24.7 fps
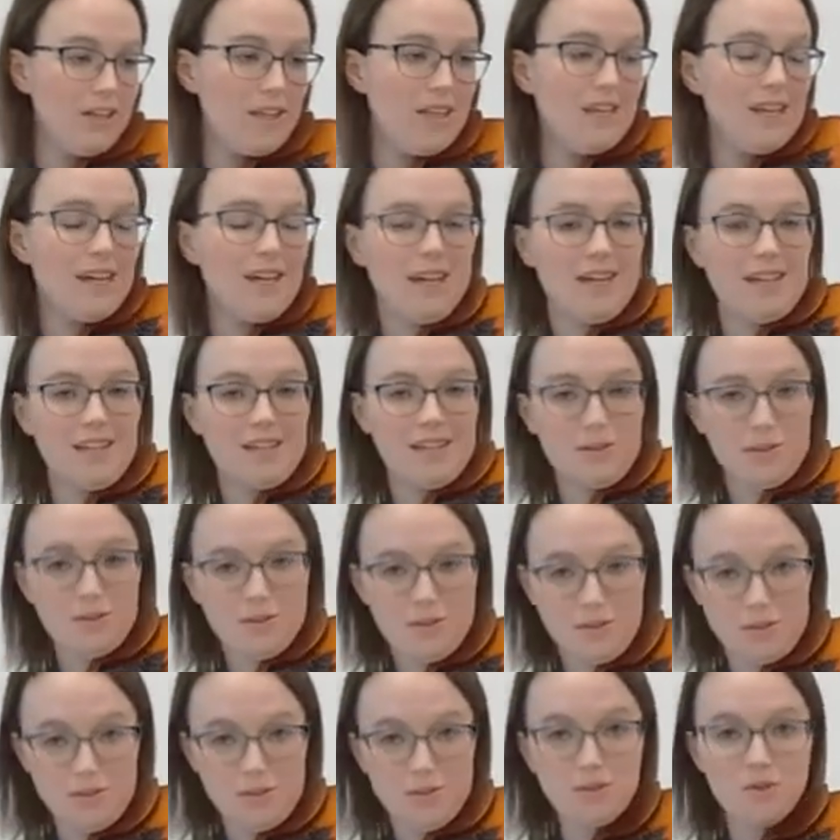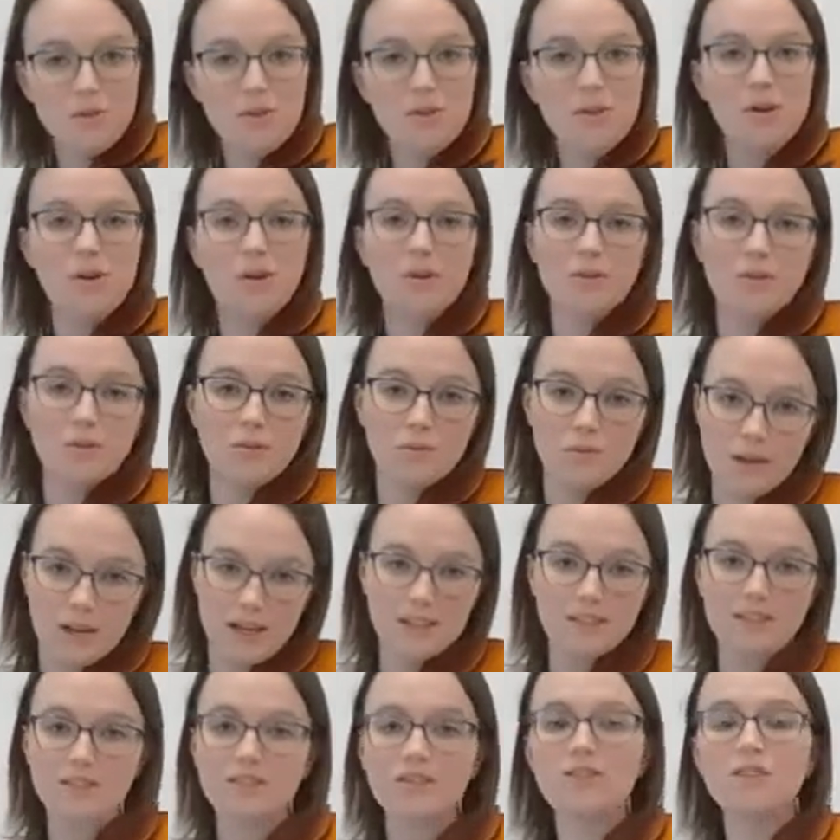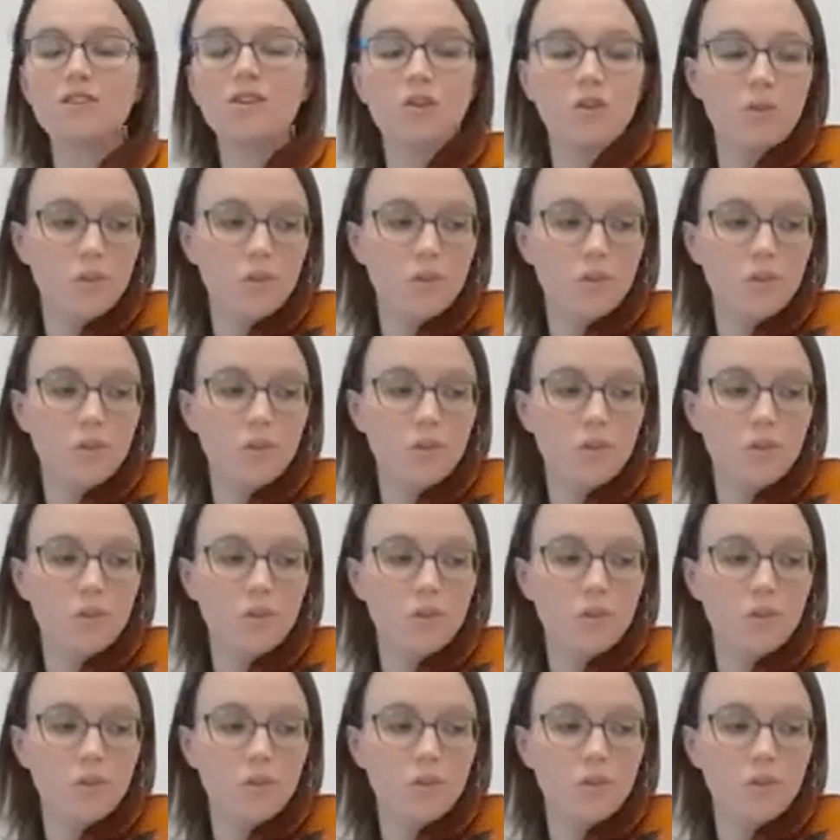E and a 2, rest.